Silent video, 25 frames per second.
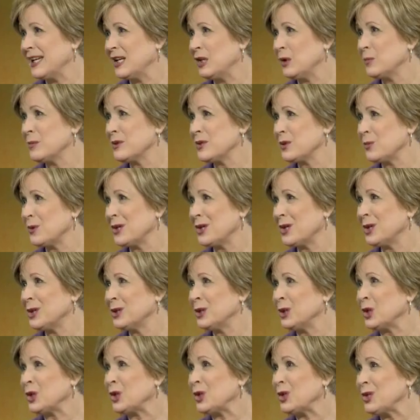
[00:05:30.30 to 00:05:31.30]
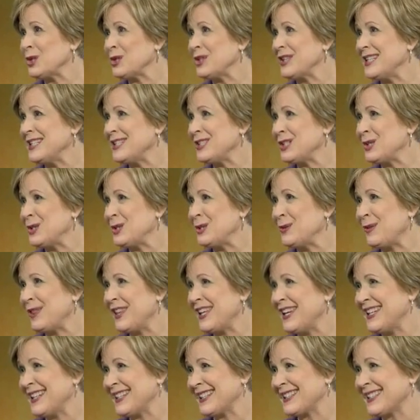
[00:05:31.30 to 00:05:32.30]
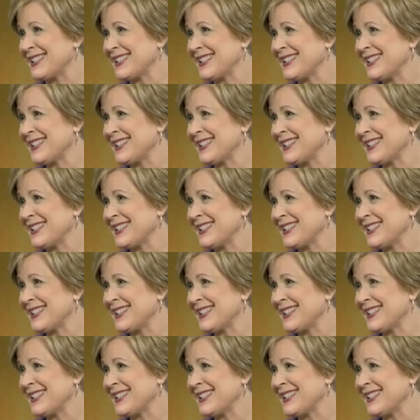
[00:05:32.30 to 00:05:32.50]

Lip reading: help as we all learn these new things.